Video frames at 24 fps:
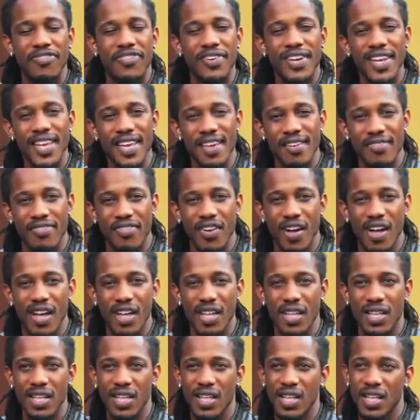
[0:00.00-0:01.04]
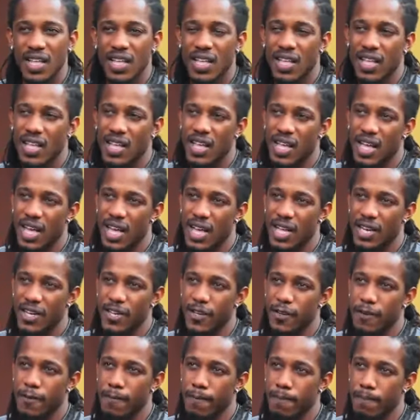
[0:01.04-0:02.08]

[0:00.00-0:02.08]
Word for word: flavor, and